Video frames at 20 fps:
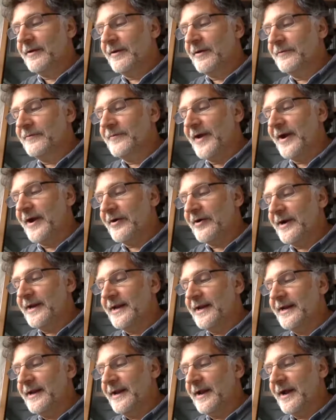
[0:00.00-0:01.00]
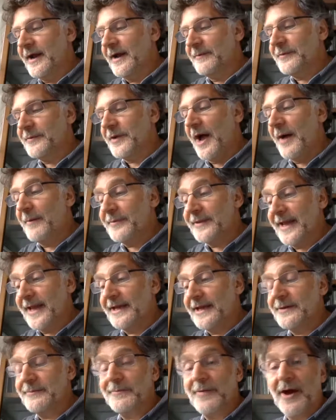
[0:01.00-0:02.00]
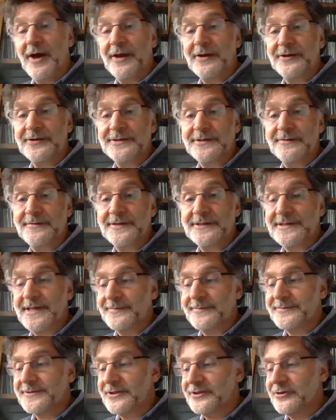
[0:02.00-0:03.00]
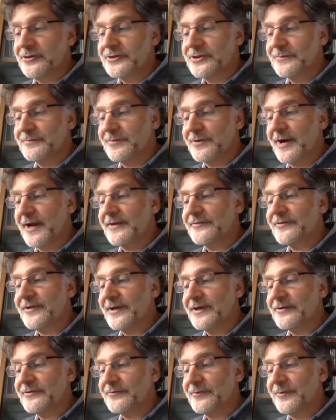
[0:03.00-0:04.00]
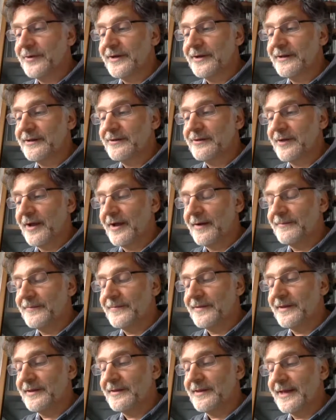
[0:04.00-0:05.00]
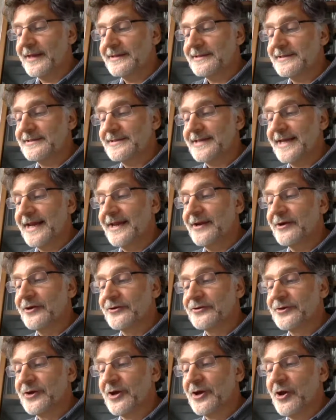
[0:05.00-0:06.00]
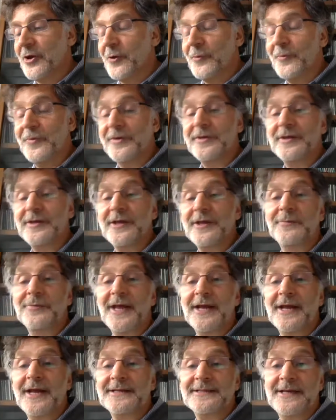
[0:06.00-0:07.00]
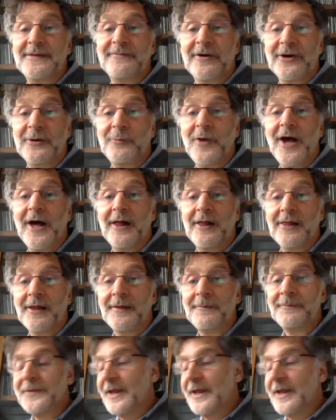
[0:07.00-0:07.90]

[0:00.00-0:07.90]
very um, complicated models of the substitution process with um, that scales with complexity very well.